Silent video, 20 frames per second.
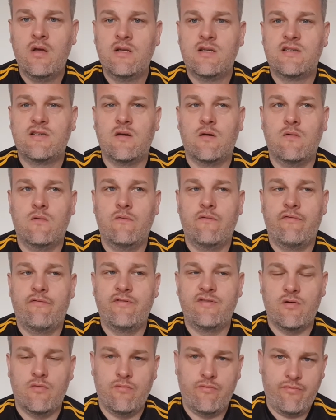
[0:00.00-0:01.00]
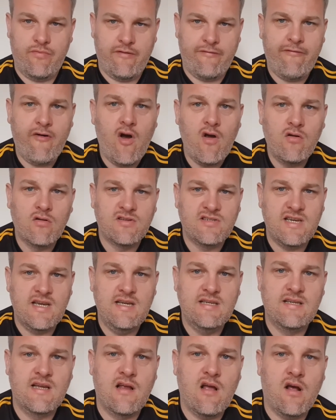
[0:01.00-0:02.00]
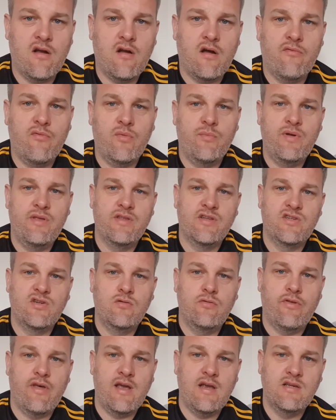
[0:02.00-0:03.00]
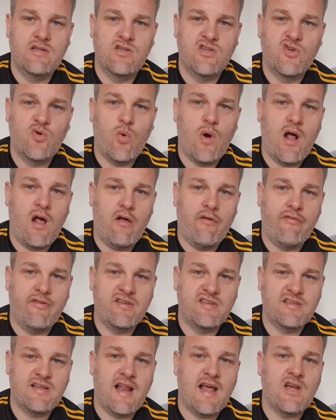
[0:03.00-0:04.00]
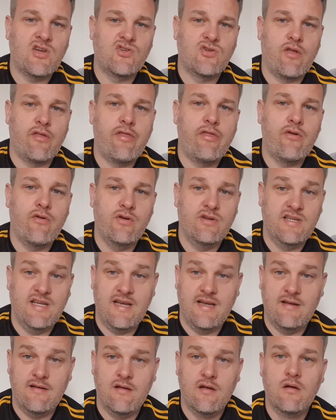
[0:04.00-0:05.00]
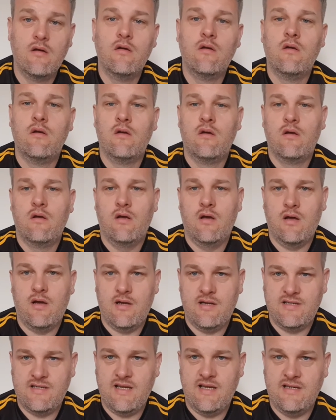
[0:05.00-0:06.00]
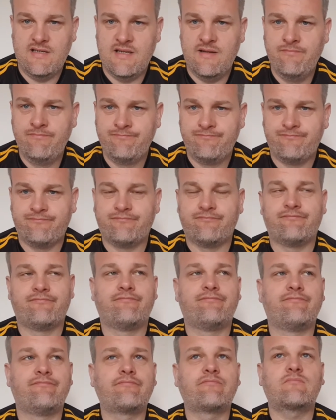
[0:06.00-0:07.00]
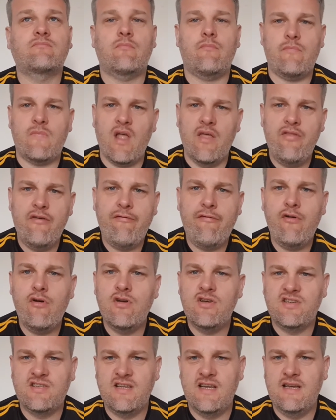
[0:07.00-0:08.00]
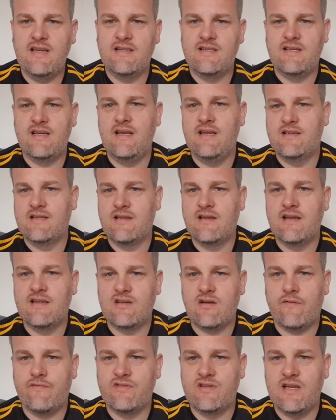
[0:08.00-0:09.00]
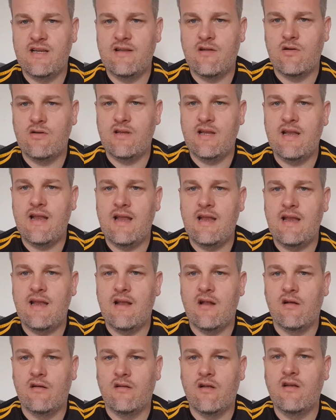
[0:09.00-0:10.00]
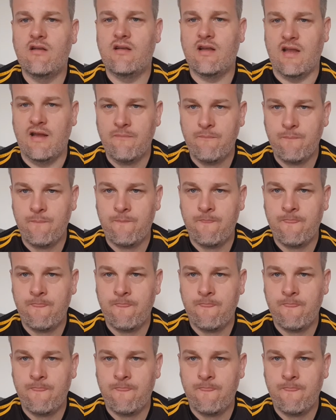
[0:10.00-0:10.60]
So the final season cut-off will be the 2012/13 season. And the first season is obviously 1989-90.